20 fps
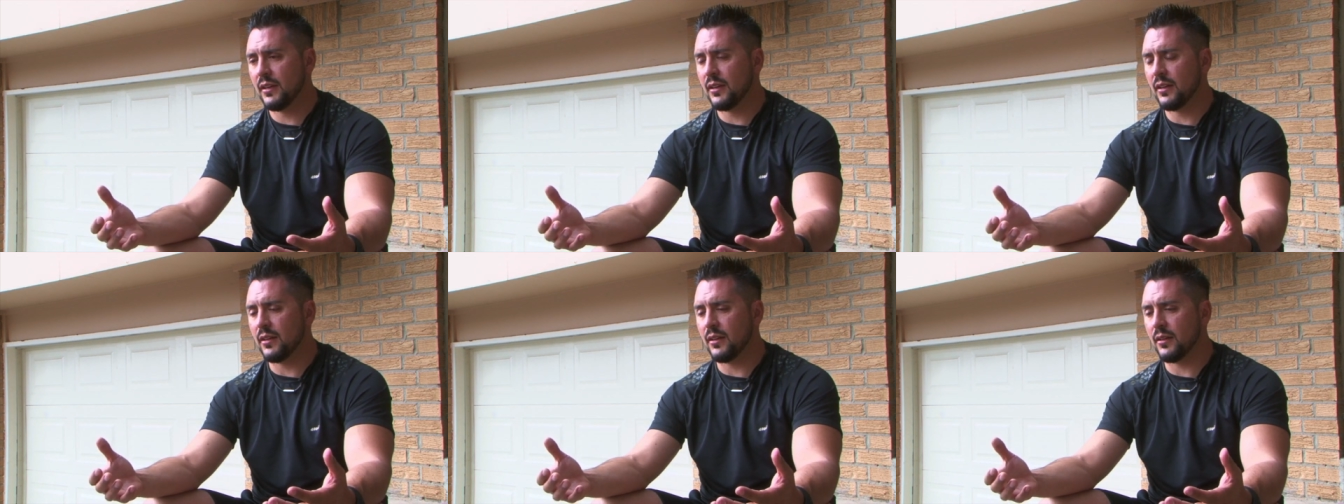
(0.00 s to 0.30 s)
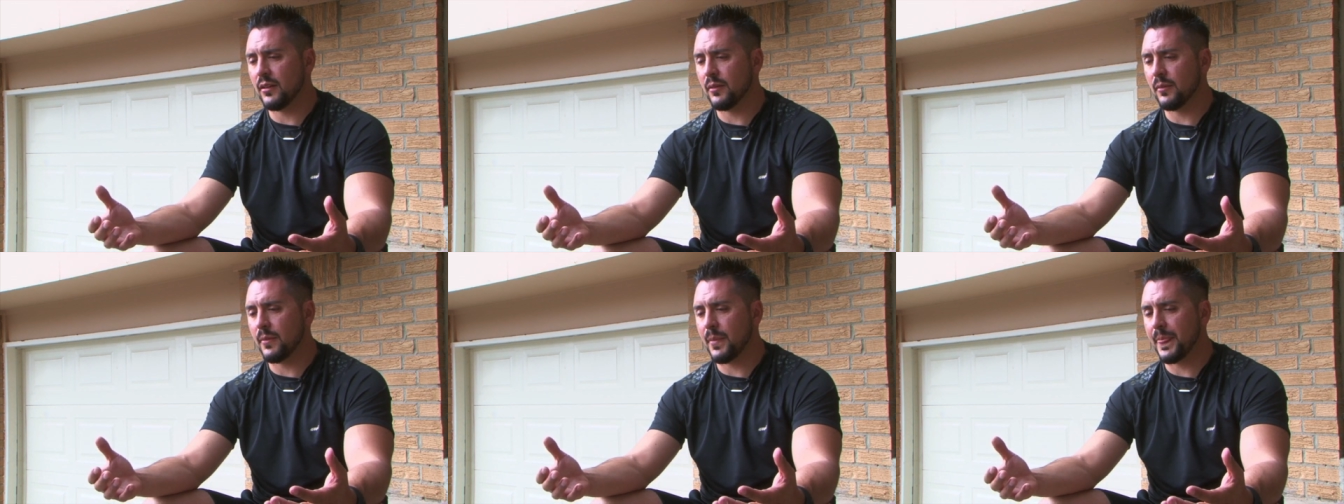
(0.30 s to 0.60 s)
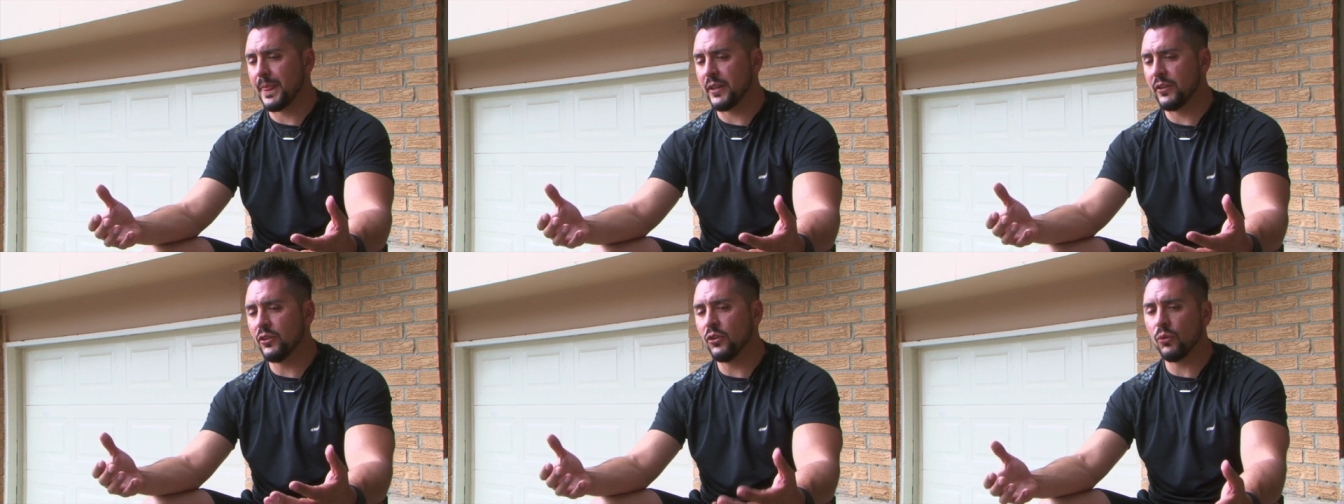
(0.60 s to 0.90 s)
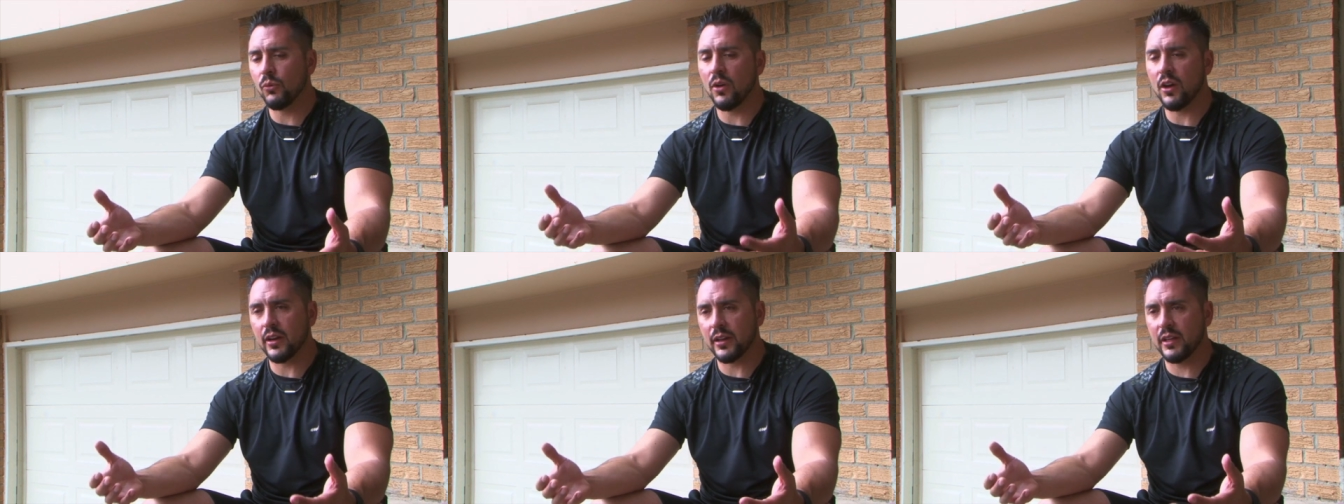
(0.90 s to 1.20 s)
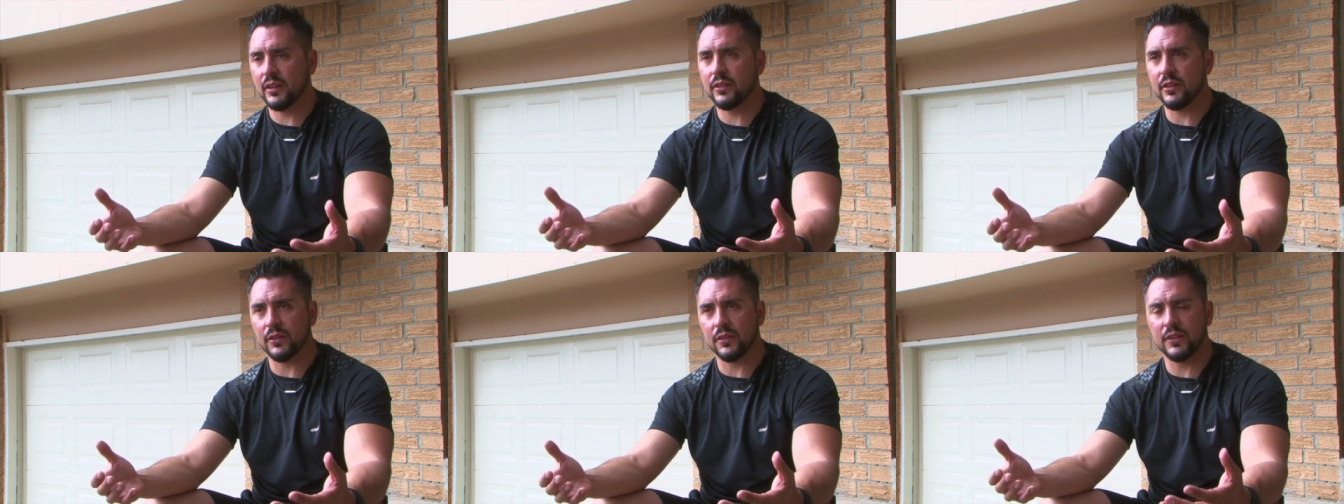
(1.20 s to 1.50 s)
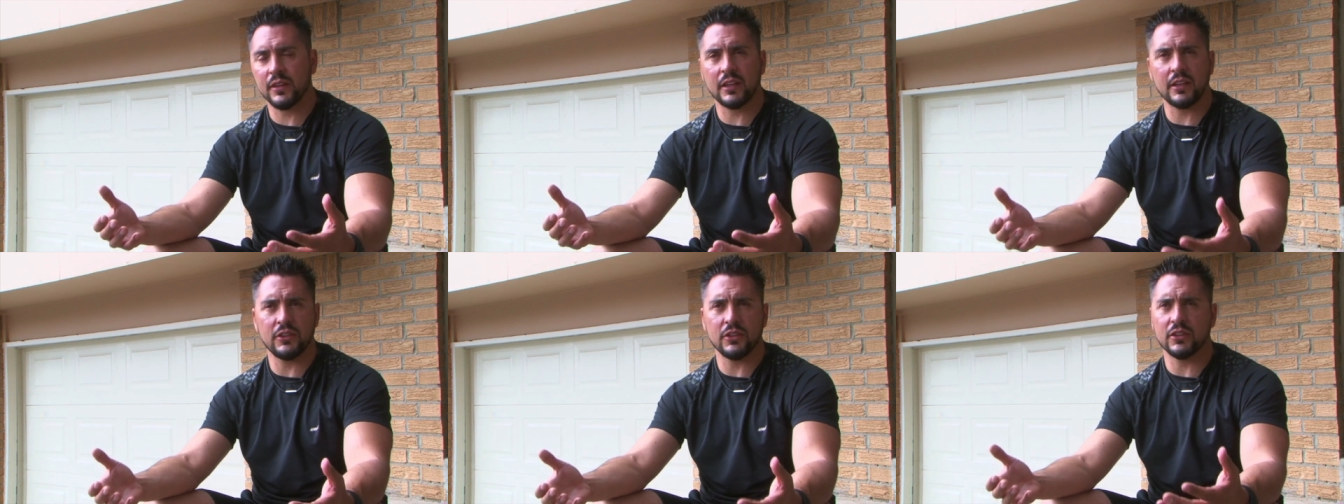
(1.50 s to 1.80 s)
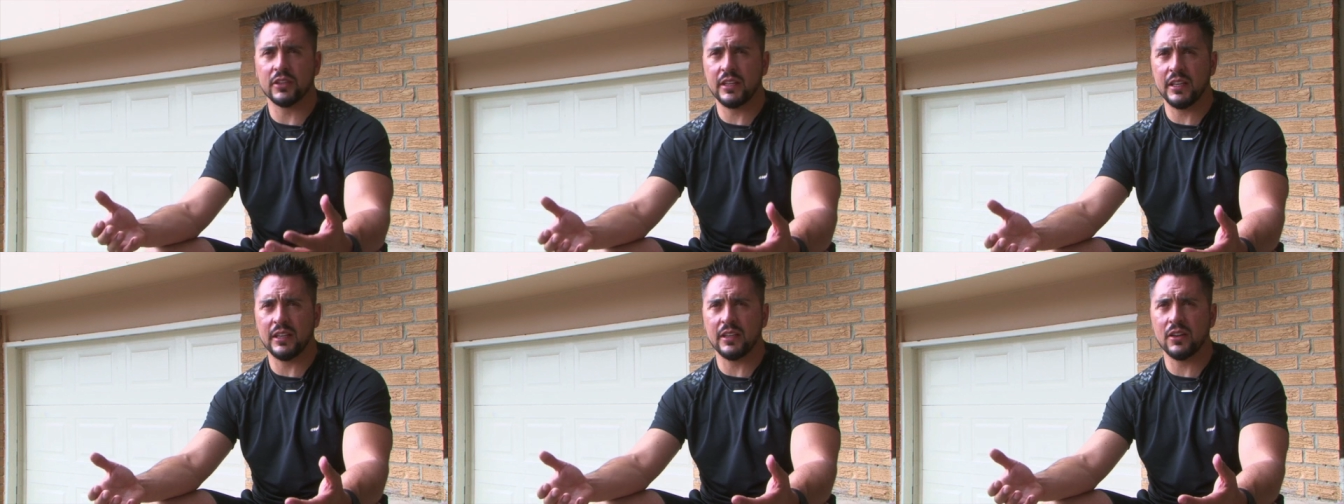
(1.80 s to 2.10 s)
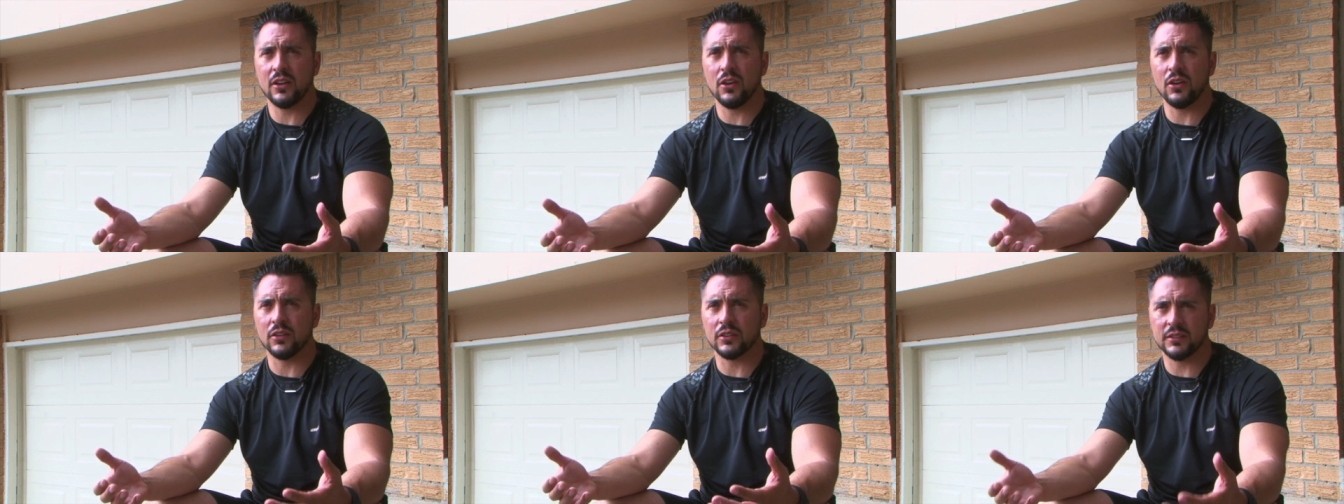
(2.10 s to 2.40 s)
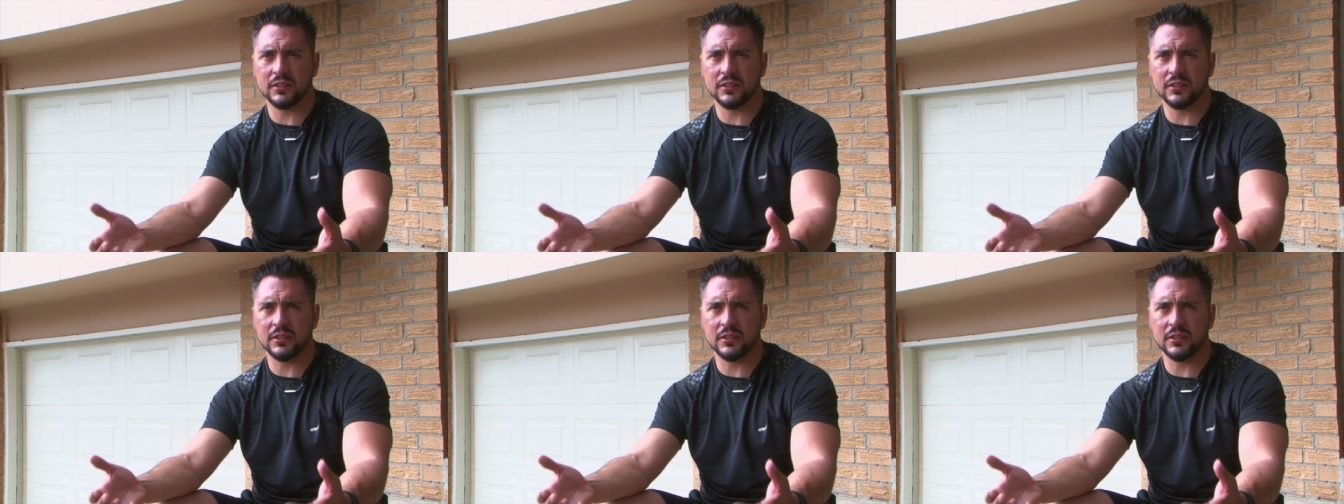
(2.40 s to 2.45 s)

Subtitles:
You don't walk in there thinking you're King Kong.